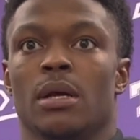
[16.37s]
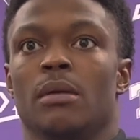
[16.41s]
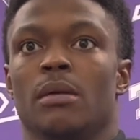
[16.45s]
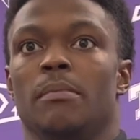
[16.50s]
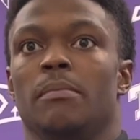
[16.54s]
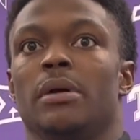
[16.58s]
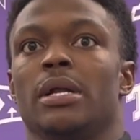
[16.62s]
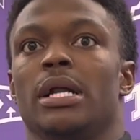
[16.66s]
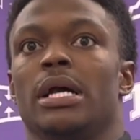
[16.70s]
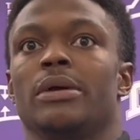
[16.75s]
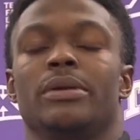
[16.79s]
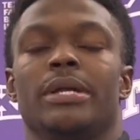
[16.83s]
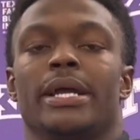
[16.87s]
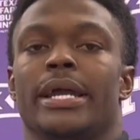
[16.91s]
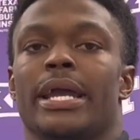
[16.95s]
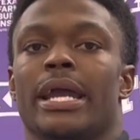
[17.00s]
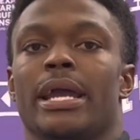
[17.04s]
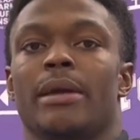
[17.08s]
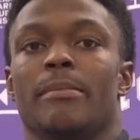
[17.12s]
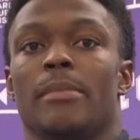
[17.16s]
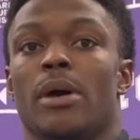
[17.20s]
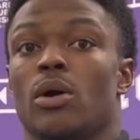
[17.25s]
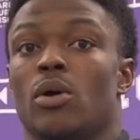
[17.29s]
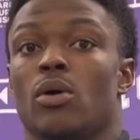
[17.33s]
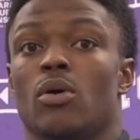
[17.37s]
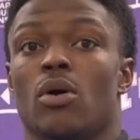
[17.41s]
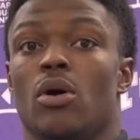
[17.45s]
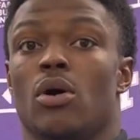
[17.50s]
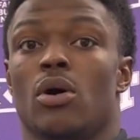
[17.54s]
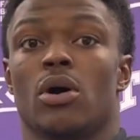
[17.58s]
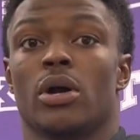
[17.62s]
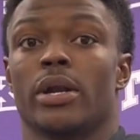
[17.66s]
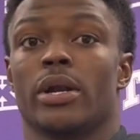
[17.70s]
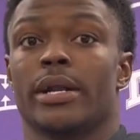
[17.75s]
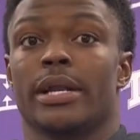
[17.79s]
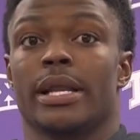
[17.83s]
But they came out going
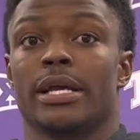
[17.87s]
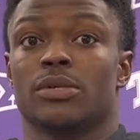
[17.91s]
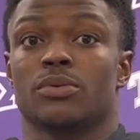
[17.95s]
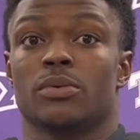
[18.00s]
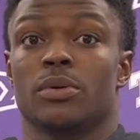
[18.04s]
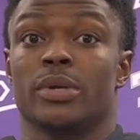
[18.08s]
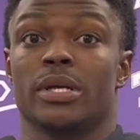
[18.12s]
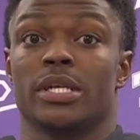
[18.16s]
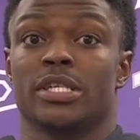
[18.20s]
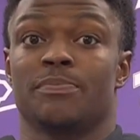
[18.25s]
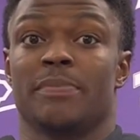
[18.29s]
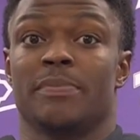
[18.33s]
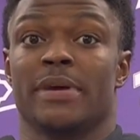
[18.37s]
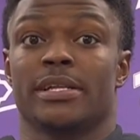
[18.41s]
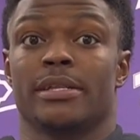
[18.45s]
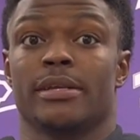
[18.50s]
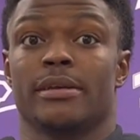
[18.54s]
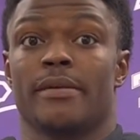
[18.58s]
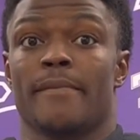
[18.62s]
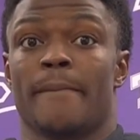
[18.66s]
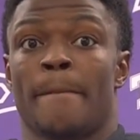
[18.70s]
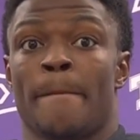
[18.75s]
hard, and that's what we expected.